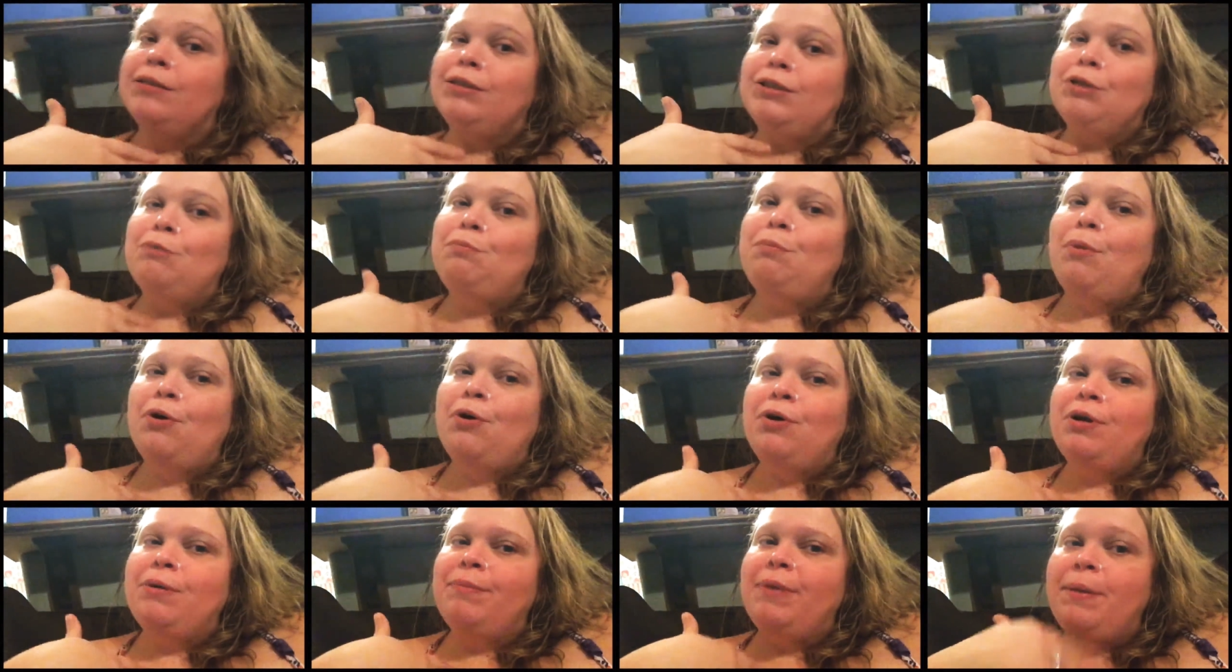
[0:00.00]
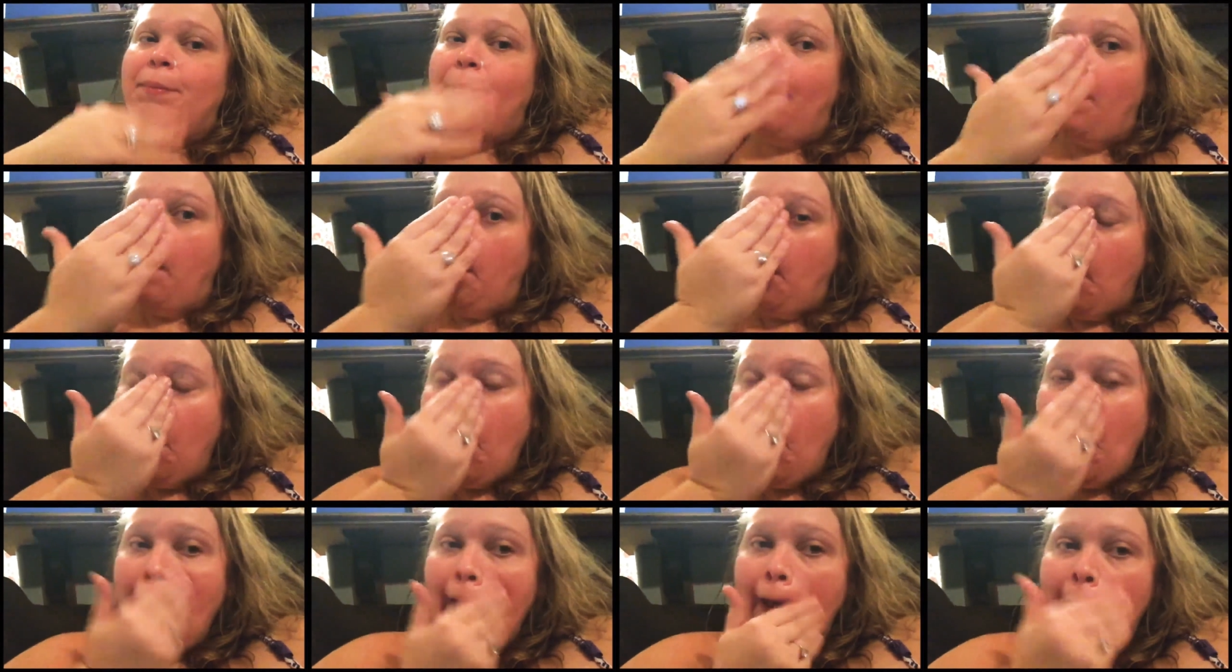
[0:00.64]
so pardon me.
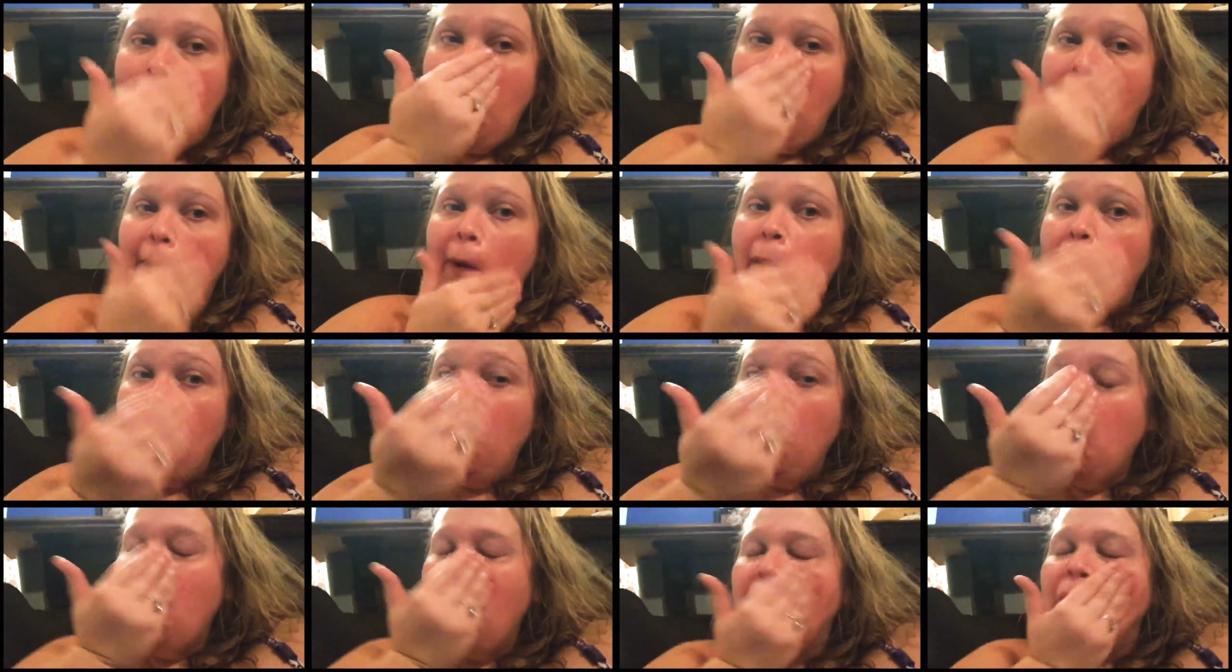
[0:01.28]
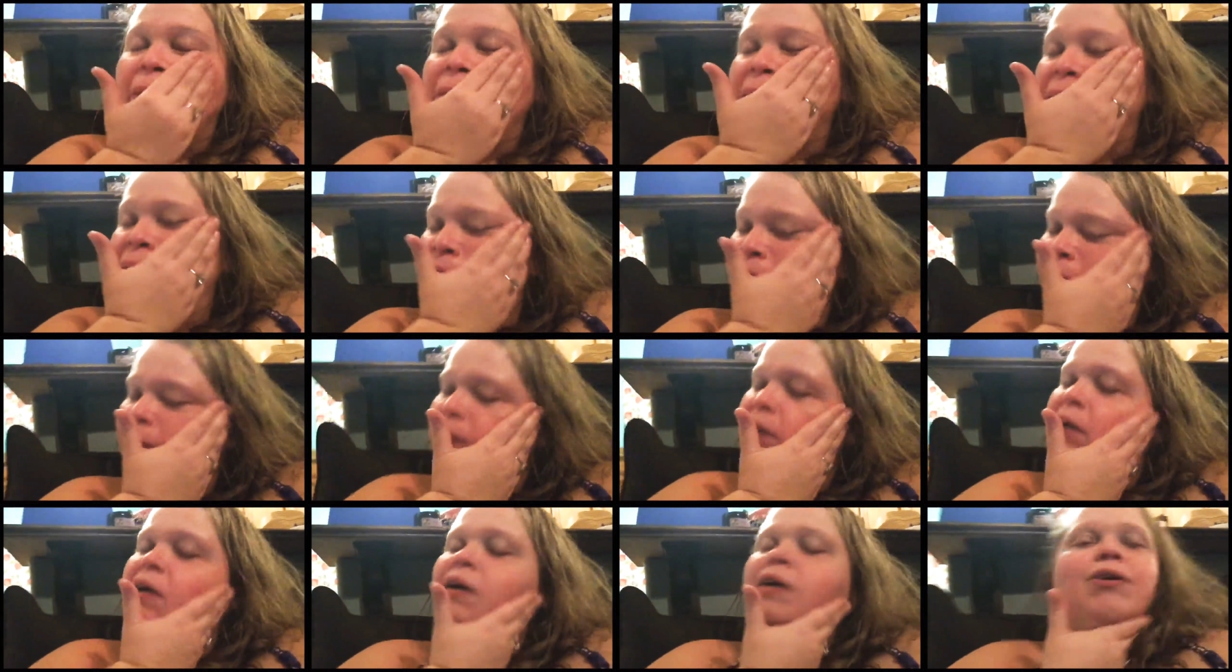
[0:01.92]
Oh,
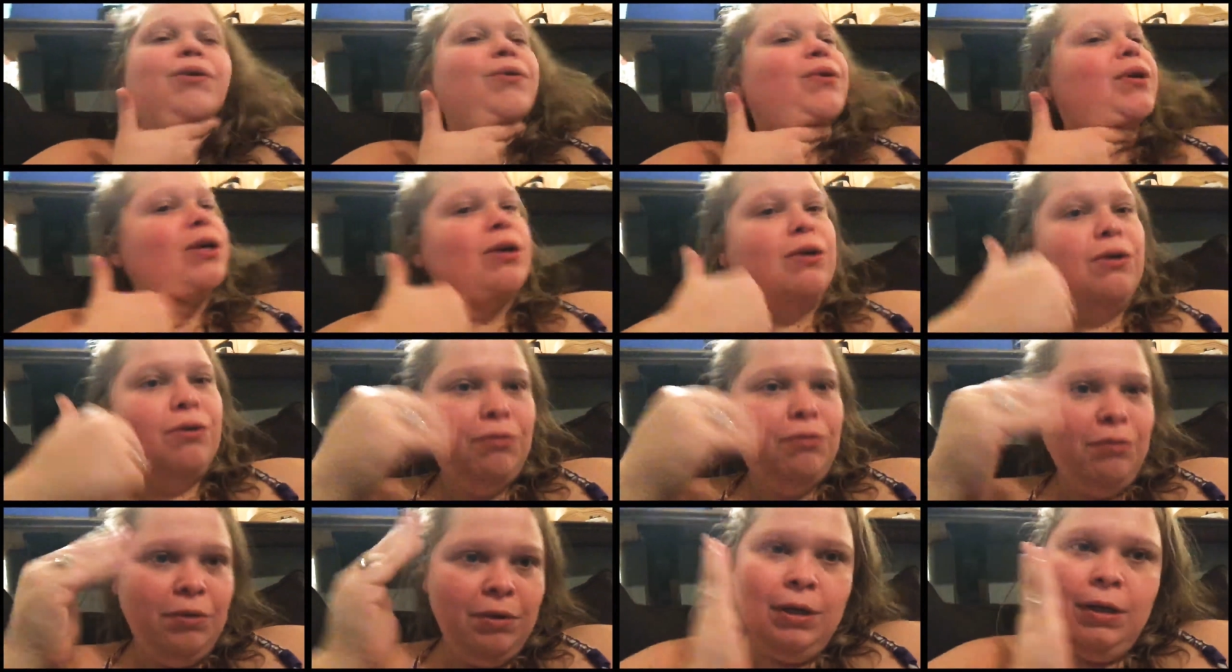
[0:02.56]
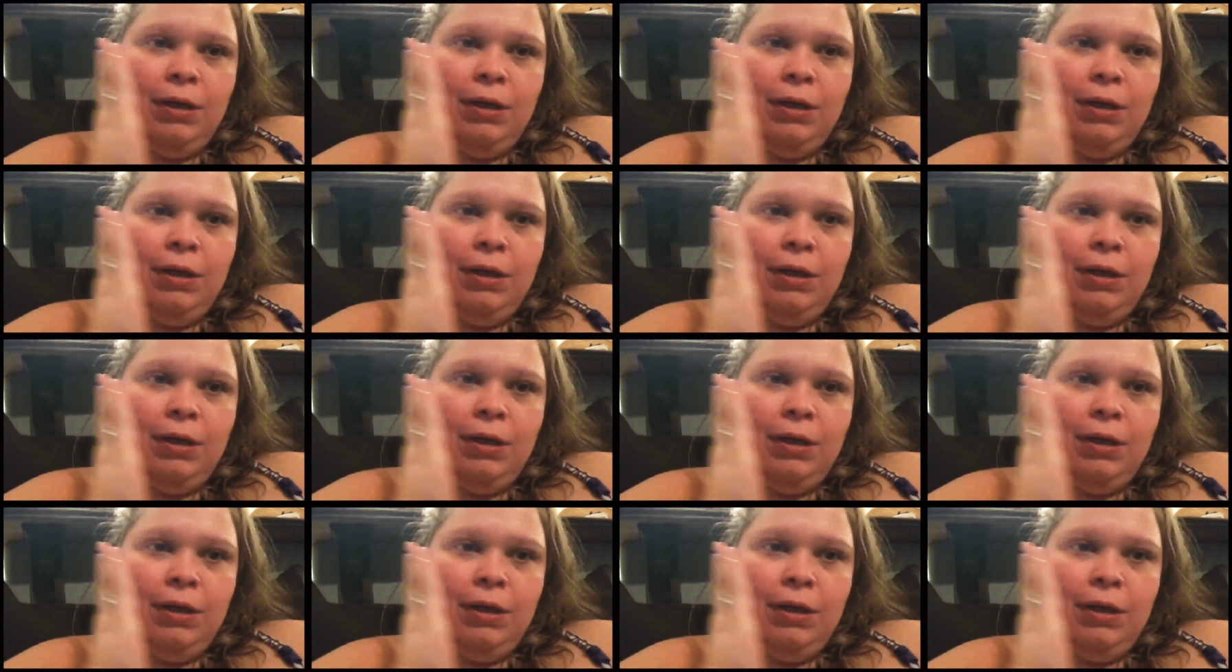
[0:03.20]
here we go.